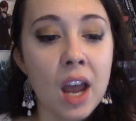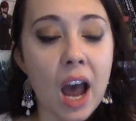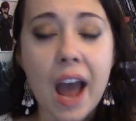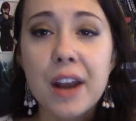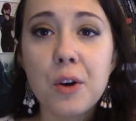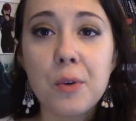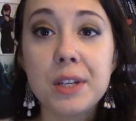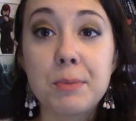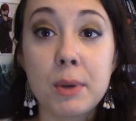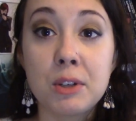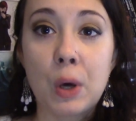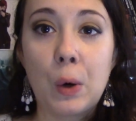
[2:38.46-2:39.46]
I'd always
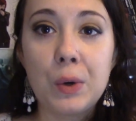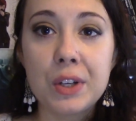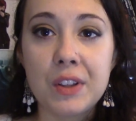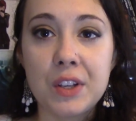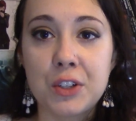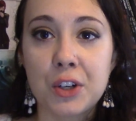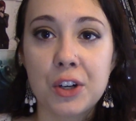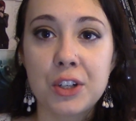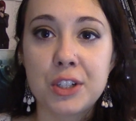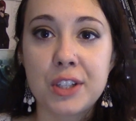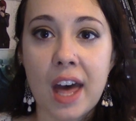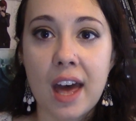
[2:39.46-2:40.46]
been told in the
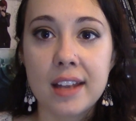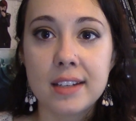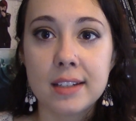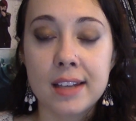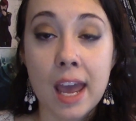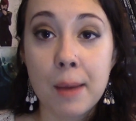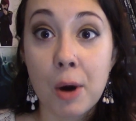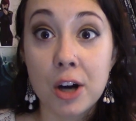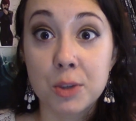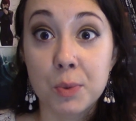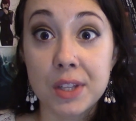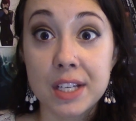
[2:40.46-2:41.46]
church that gay
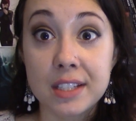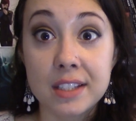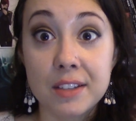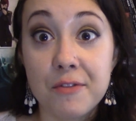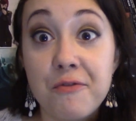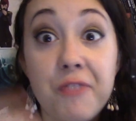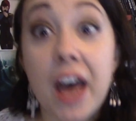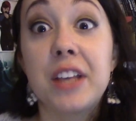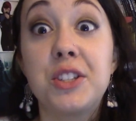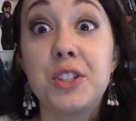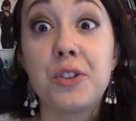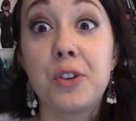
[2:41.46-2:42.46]
bars were these
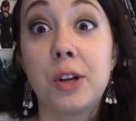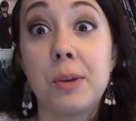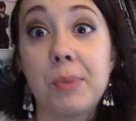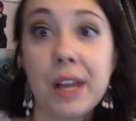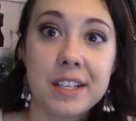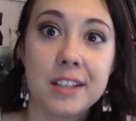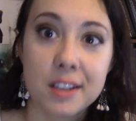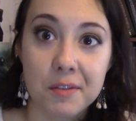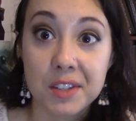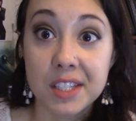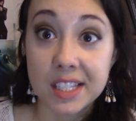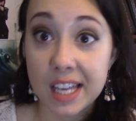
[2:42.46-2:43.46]
festering places of
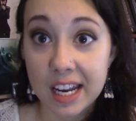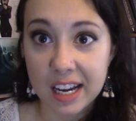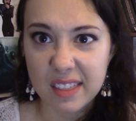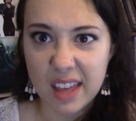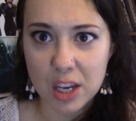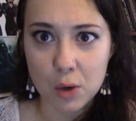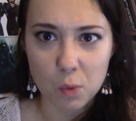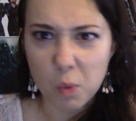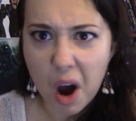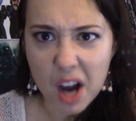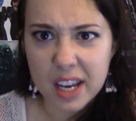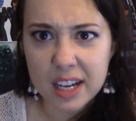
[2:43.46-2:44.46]
sin and that you'd
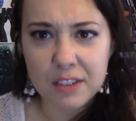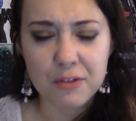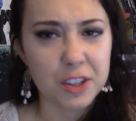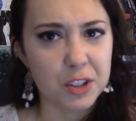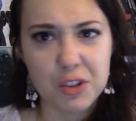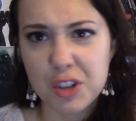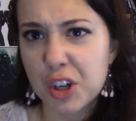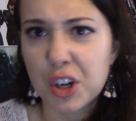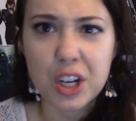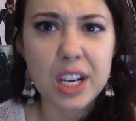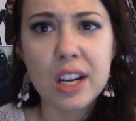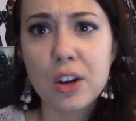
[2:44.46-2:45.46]
walk in and feel
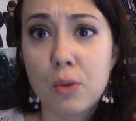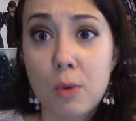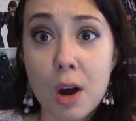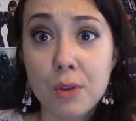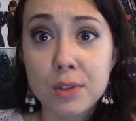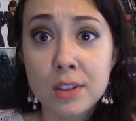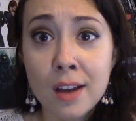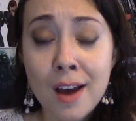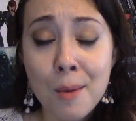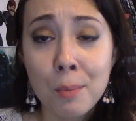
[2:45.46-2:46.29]
dirty and gross.